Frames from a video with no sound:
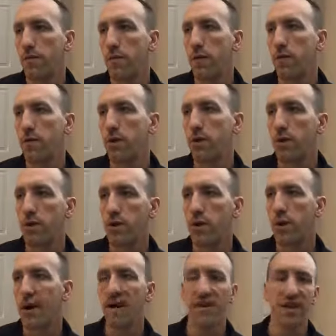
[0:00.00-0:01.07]
You know,
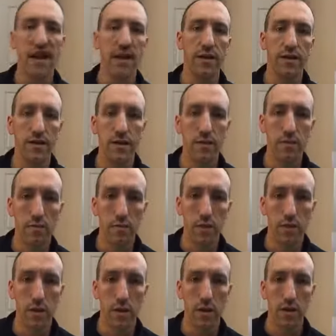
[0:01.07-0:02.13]
you're not talented.
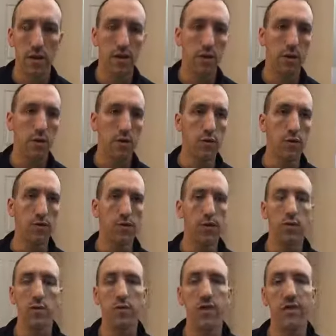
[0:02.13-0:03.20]
You know,
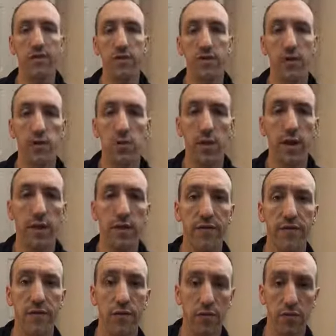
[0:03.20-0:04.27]
the only reason that you win
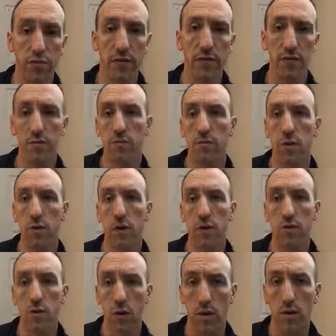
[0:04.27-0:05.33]
is through grit and
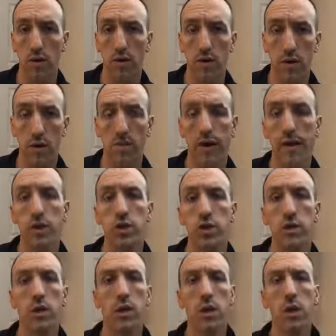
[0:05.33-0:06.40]
hard work and
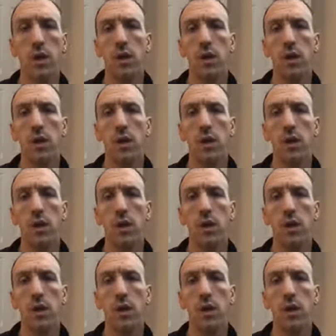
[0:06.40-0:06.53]
determination,